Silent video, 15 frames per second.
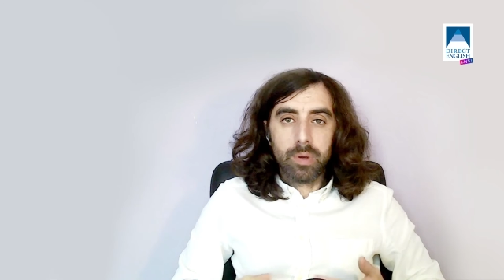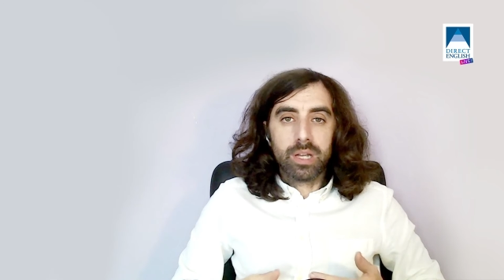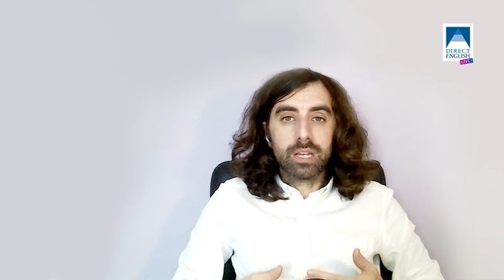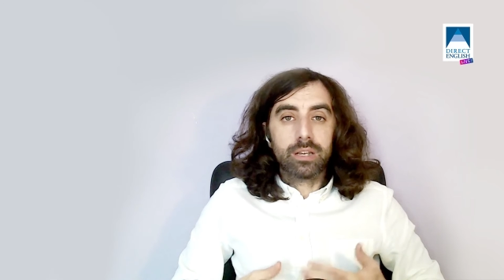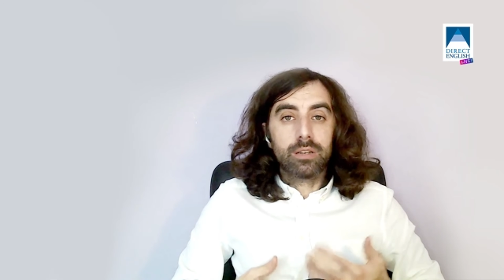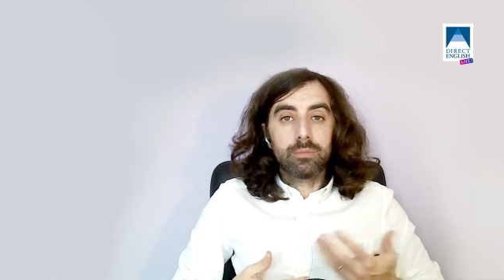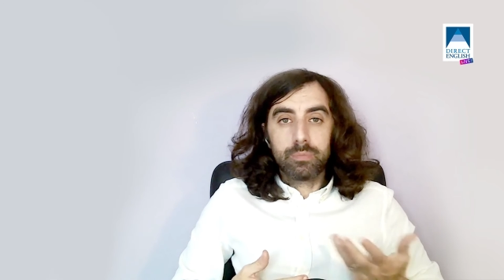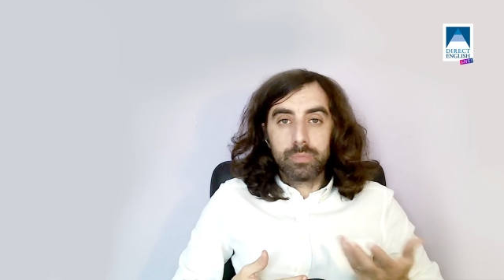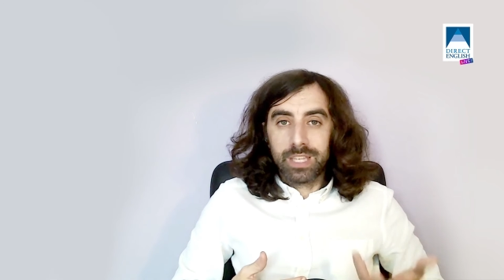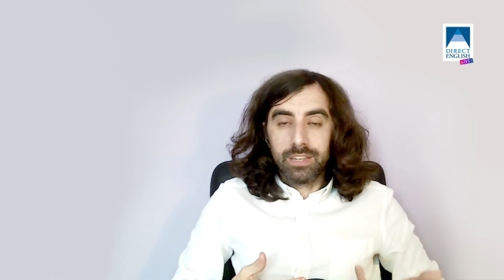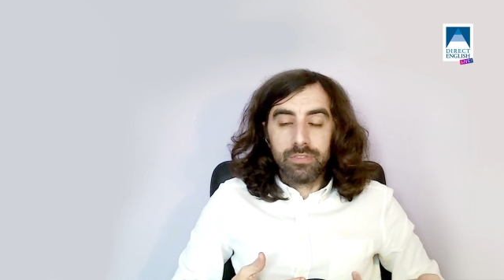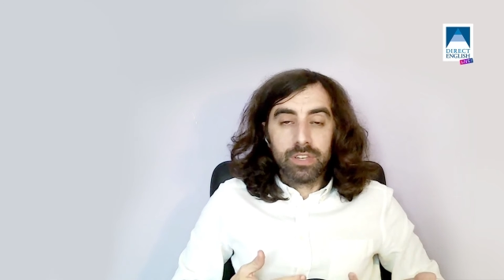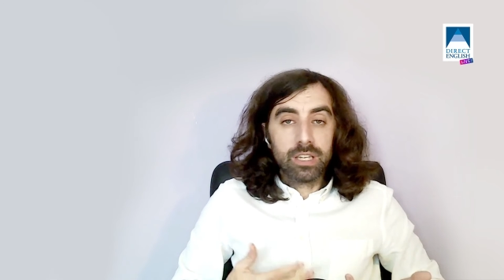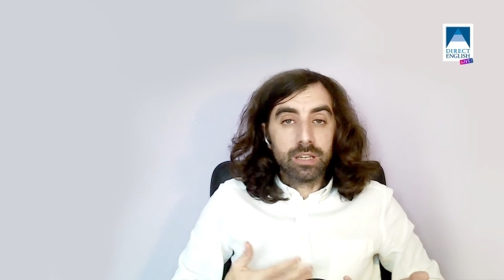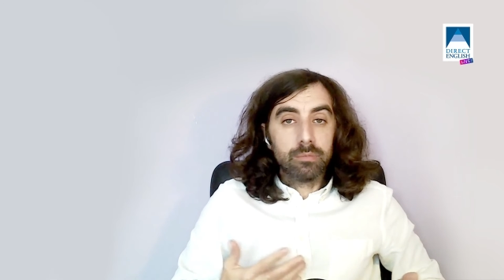by
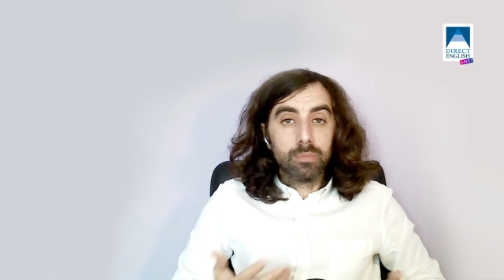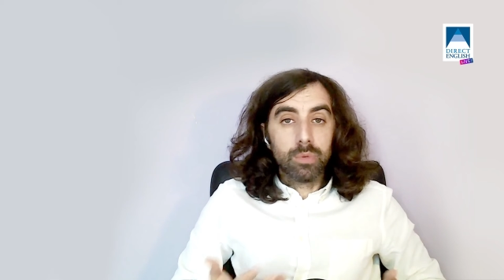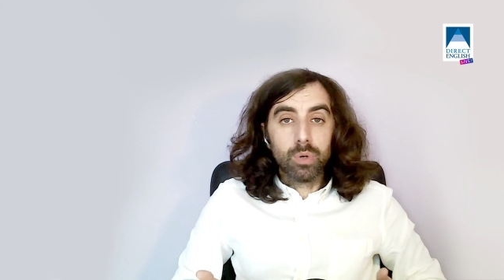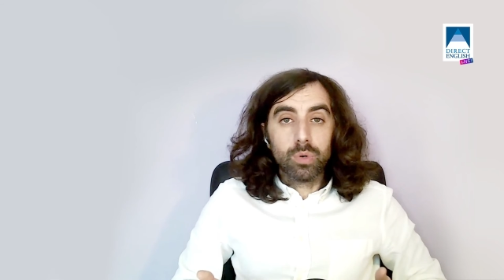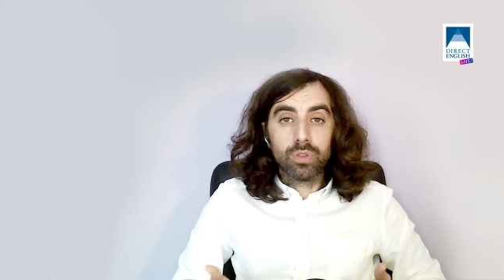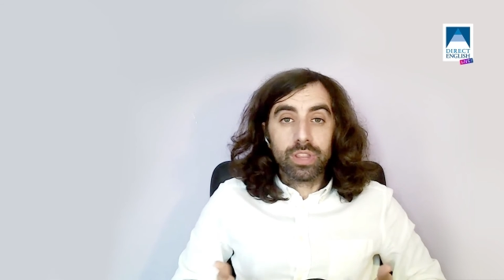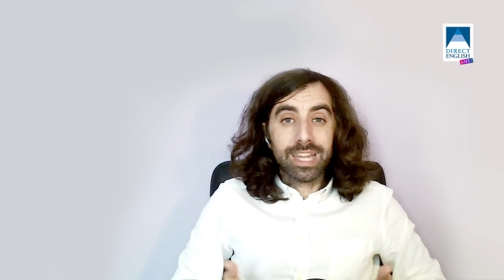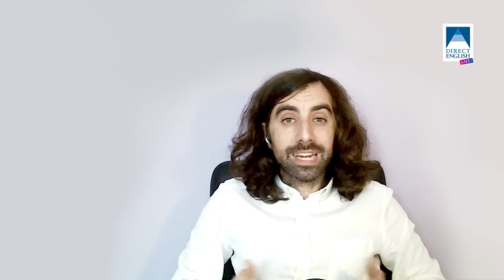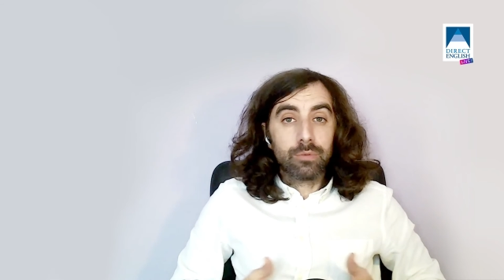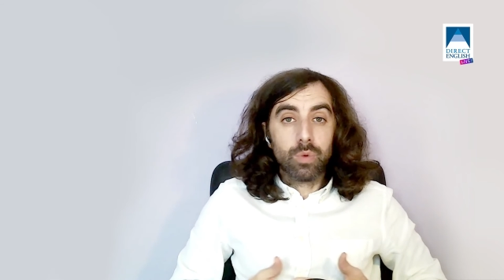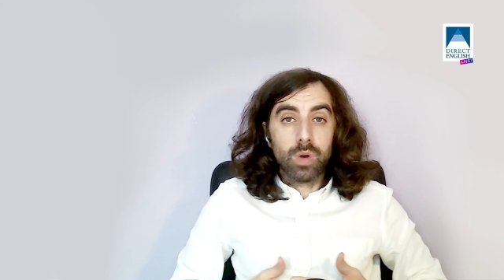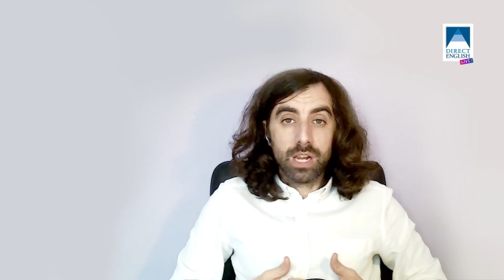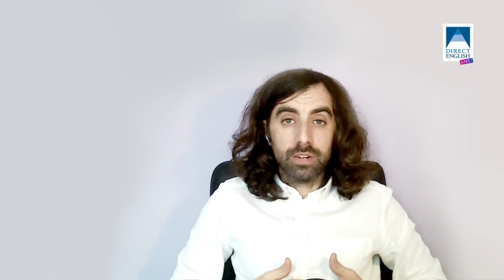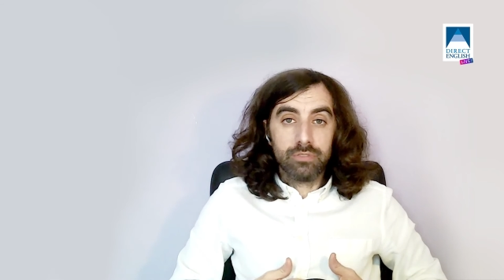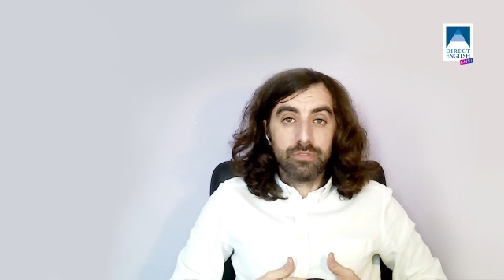giving more than
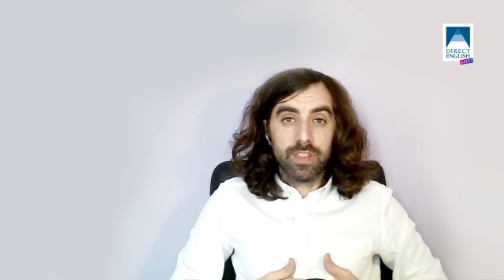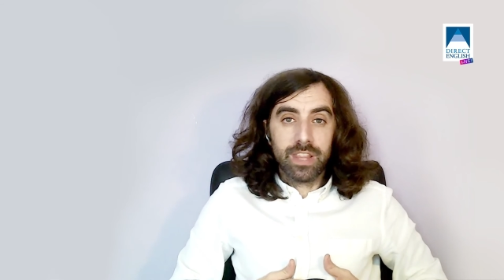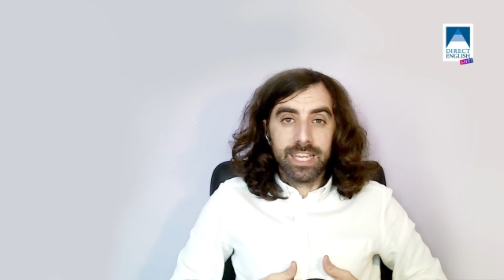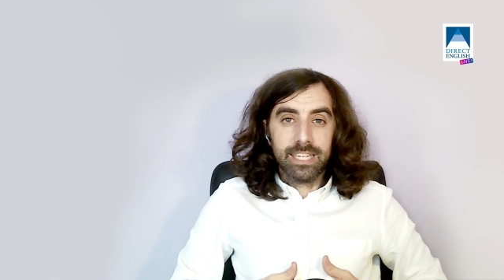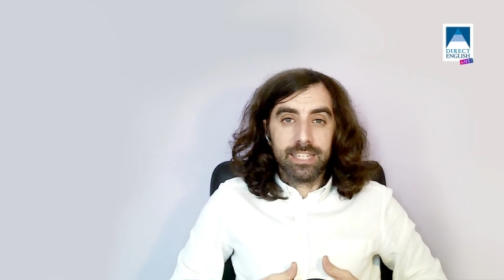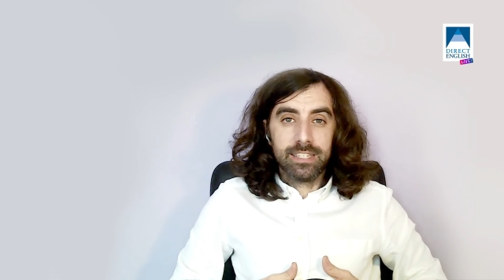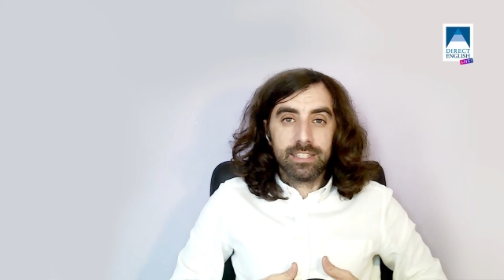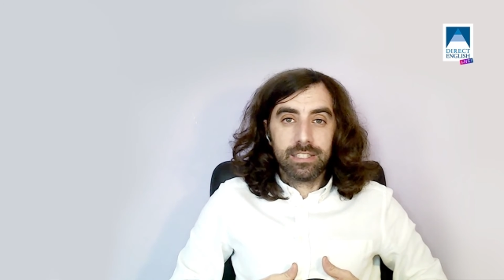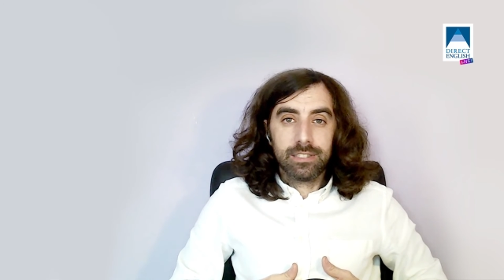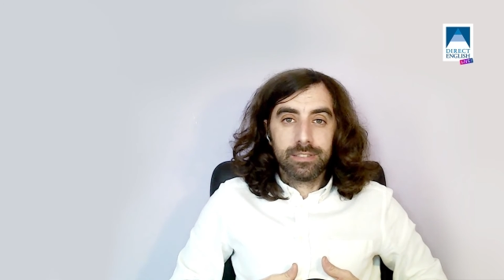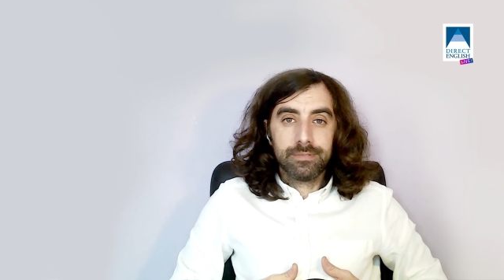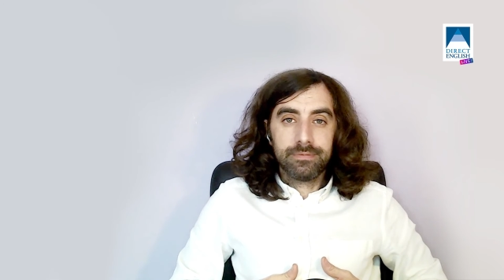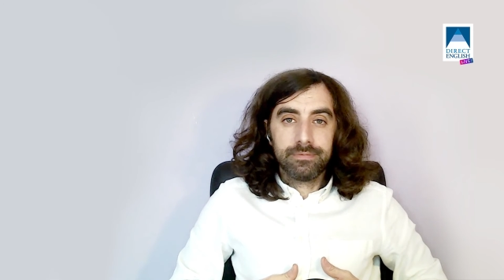1 of these.